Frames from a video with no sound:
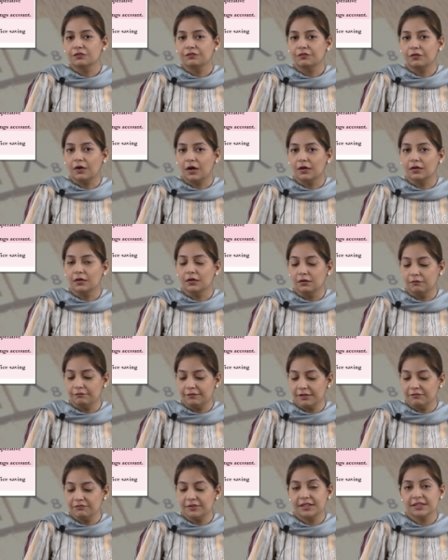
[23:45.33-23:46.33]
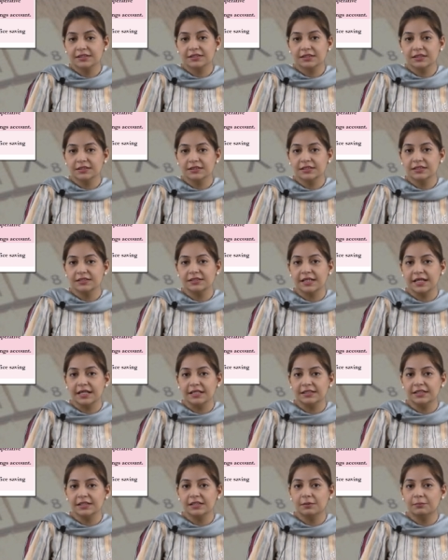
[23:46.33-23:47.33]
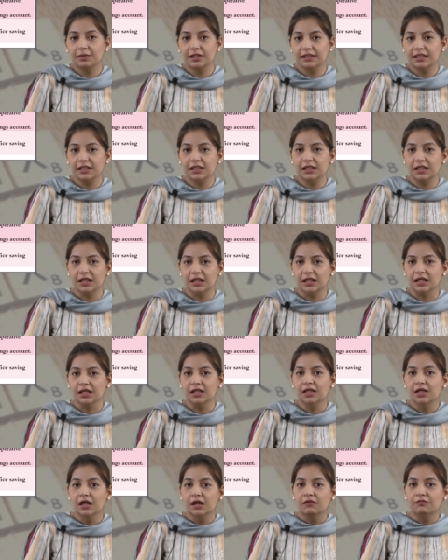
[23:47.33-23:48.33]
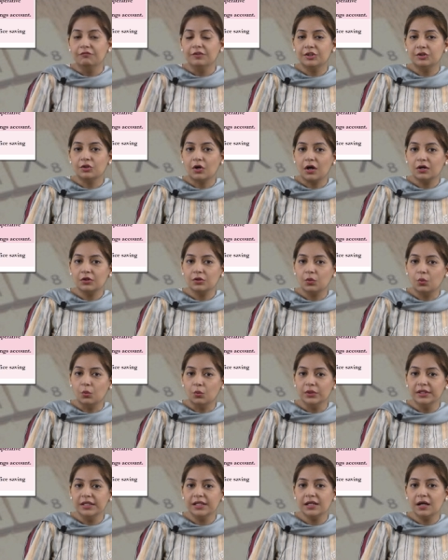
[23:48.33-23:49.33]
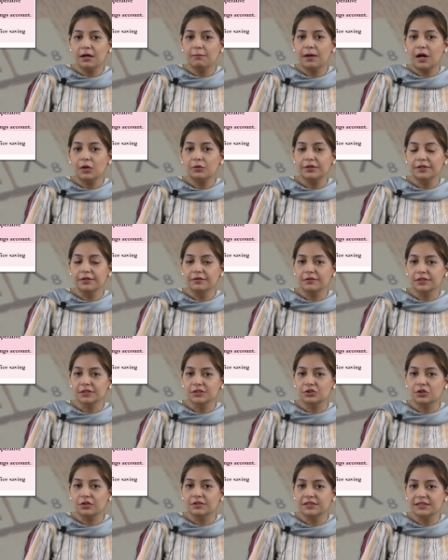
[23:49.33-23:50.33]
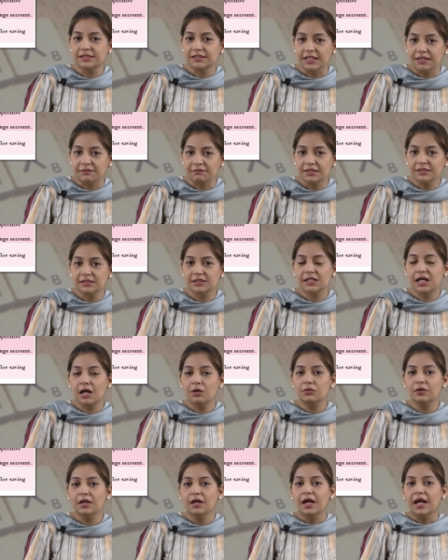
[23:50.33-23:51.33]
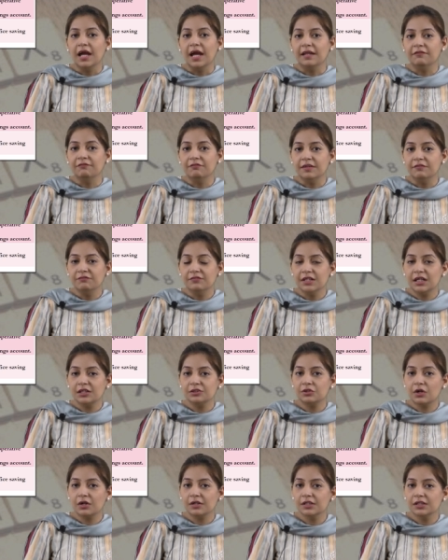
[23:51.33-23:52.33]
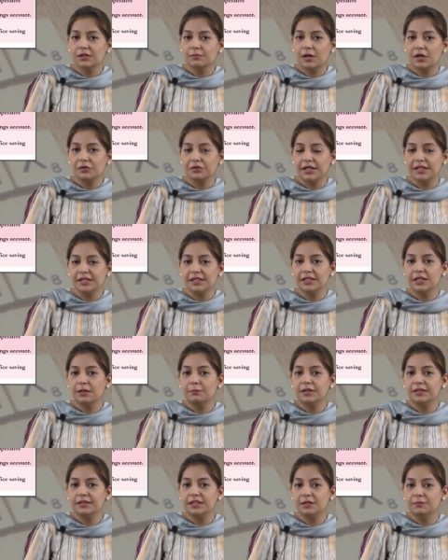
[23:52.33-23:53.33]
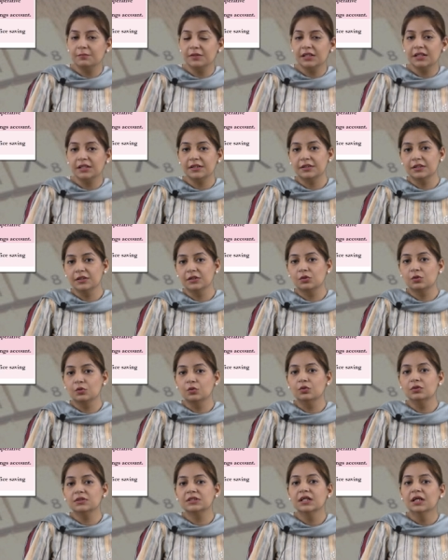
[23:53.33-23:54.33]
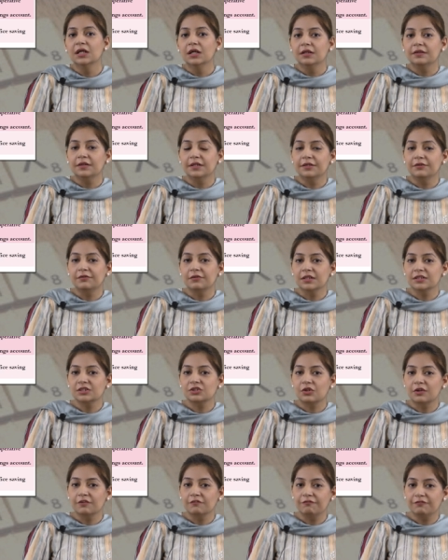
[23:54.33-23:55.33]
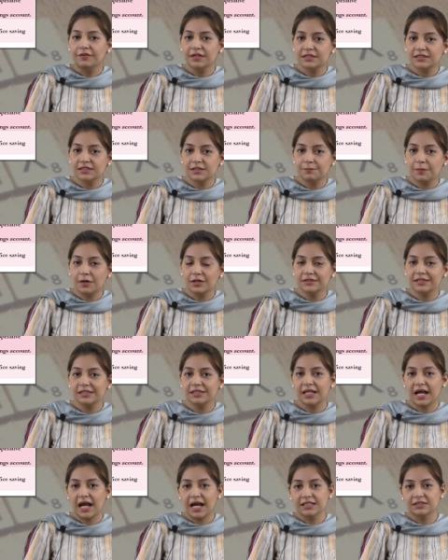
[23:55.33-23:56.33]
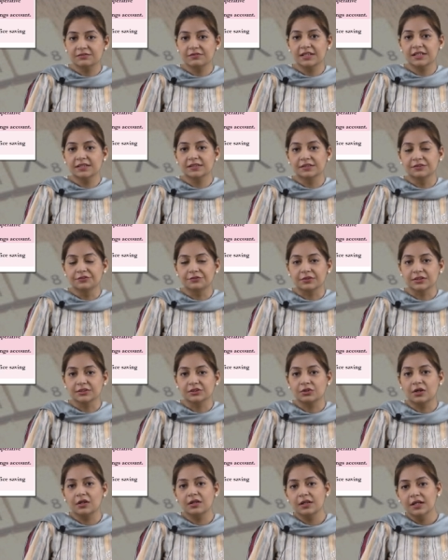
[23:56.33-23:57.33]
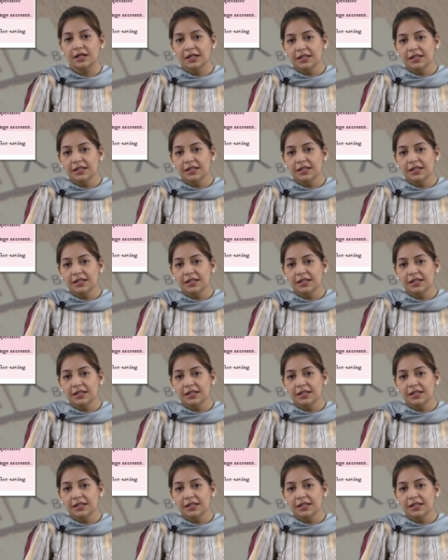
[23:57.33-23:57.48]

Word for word: So, for when we discuss this 80TTA, we talked only about interest on savings account and when we are talking about 80TTB, it includes the interest on fixed deposit as well as interest on